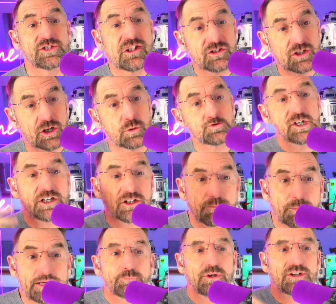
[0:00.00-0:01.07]
It's culture, it's
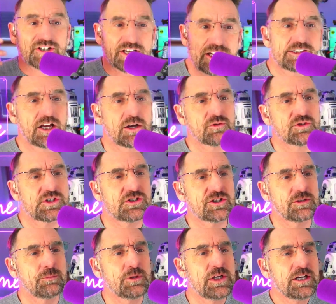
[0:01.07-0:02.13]
people, it's
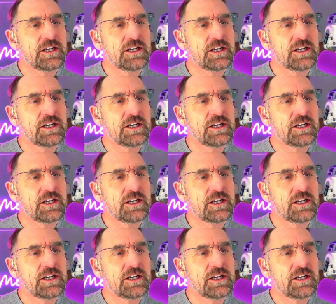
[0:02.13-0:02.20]
ecosystem.